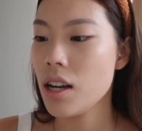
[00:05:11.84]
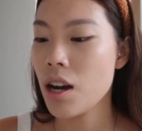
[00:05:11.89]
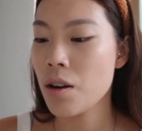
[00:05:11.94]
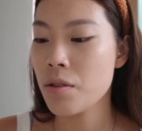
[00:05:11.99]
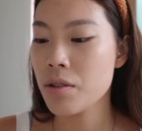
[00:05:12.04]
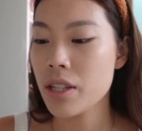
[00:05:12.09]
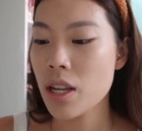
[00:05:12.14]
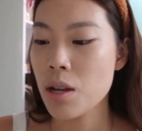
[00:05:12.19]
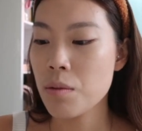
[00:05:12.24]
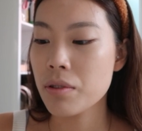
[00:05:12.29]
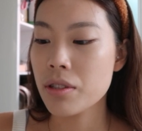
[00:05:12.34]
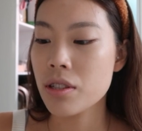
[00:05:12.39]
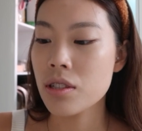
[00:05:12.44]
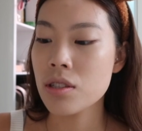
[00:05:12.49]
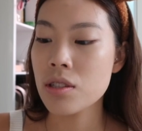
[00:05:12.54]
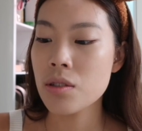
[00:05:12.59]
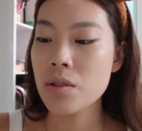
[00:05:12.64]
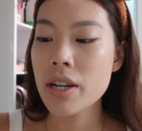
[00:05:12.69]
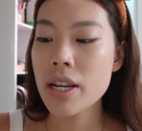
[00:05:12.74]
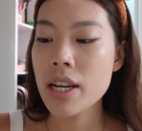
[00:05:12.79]
I was able
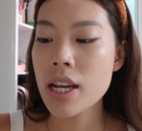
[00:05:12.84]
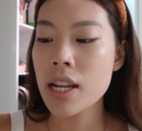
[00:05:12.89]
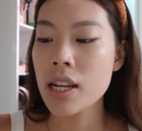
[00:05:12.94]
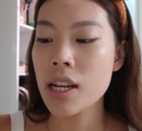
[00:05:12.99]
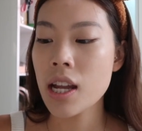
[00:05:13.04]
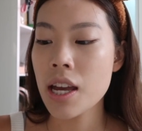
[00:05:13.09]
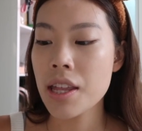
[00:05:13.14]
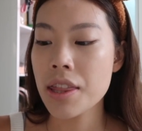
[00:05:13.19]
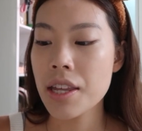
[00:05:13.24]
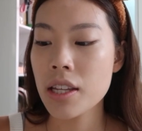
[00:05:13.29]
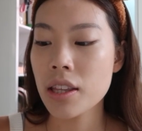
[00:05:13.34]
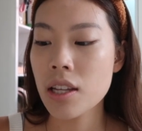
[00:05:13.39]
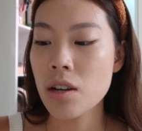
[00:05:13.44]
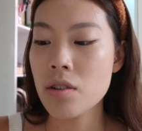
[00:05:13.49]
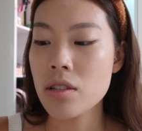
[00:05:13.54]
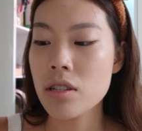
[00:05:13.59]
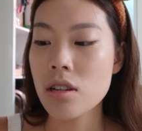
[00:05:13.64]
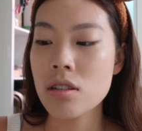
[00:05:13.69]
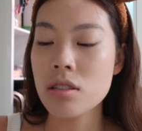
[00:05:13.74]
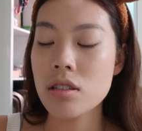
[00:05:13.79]
to do it, and I think
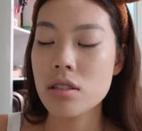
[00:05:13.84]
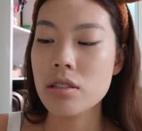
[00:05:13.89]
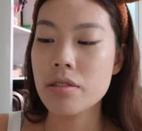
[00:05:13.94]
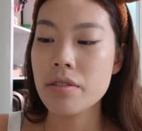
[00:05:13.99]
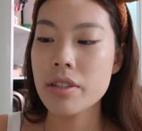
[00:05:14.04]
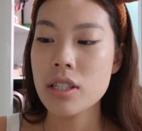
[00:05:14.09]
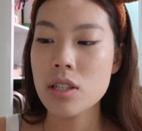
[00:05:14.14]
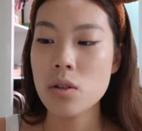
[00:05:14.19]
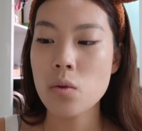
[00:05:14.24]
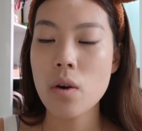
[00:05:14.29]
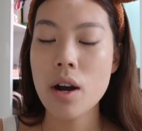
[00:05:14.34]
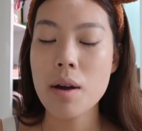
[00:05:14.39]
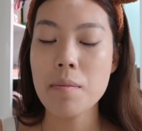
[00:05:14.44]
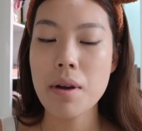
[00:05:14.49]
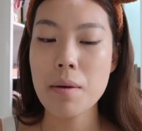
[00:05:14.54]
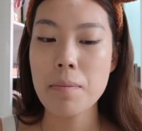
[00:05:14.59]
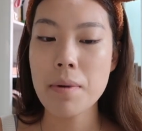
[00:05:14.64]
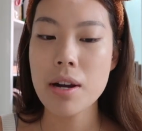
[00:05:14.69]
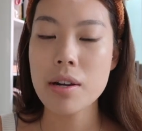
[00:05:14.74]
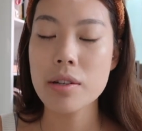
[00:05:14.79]
that was also the reason why
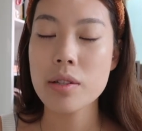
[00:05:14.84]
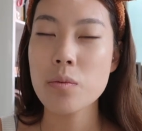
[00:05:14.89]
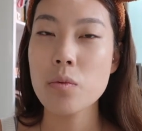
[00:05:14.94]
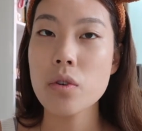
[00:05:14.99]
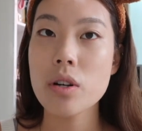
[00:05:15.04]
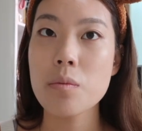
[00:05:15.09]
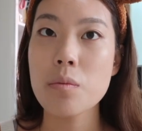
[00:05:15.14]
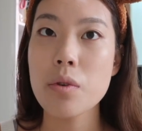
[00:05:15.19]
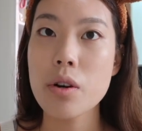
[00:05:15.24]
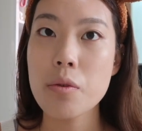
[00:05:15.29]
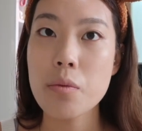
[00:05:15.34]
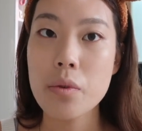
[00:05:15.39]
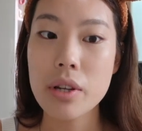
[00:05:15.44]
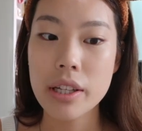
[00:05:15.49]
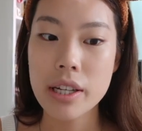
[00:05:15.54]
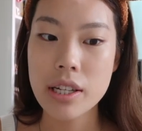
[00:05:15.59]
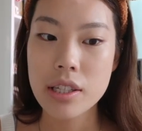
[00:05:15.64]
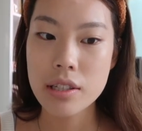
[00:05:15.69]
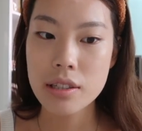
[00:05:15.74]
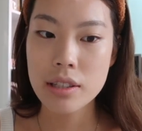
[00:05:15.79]
my parents were more
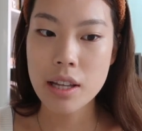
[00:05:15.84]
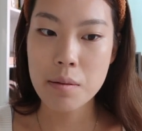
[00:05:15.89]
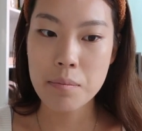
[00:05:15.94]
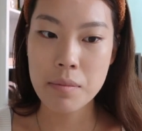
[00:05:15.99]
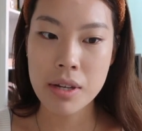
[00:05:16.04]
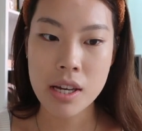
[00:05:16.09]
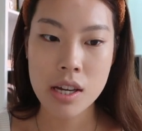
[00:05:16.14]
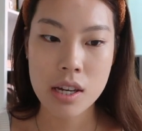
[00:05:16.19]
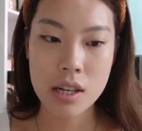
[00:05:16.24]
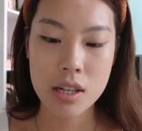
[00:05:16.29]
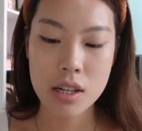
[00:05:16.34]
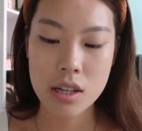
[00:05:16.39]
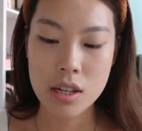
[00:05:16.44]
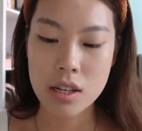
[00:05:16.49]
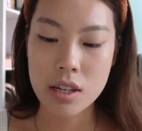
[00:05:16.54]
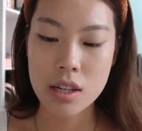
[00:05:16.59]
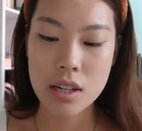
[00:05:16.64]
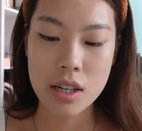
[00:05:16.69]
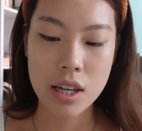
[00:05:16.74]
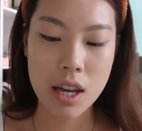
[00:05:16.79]
willing to let me
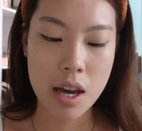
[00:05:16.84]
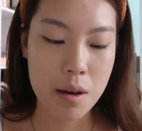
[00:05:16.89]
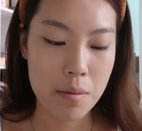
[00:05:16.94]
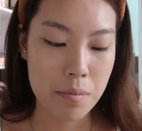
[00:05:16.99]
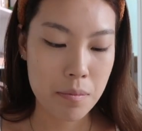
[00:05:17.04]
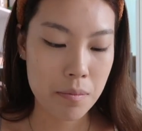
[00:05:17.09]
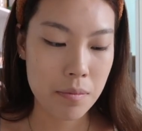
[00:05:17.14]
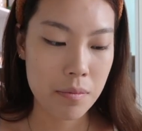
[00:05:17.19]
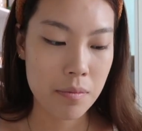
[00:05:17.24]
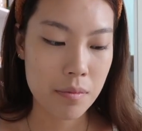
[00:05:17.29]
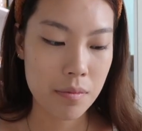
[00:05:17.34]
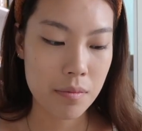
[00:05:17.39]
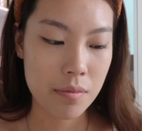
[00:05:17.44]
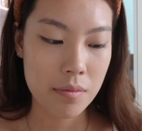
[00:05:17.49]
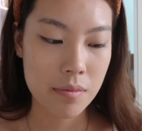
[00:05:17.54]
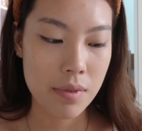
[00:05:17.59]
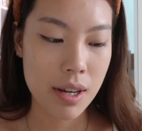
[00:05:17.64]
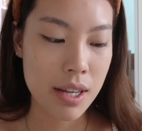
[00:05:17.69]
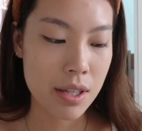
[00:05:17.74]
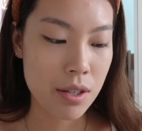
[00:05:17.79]
come
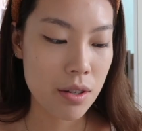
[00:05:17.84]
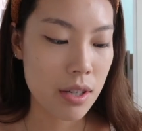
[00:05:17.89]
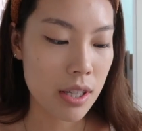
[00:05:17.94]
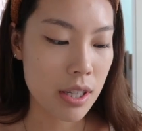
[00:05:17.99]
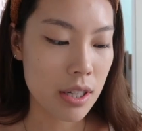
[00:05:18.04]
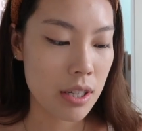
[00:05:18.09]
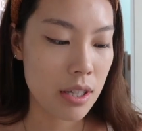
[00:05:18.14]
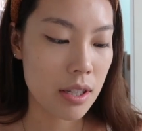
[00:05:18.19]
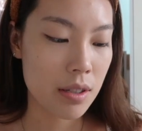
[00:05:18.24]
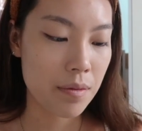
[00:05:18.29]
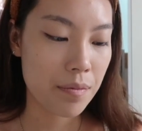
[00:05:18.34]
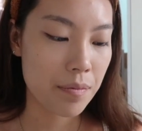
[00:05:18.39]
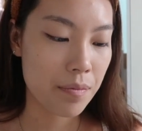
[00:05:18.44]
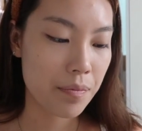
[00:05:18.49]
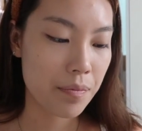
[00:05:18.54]
and do this.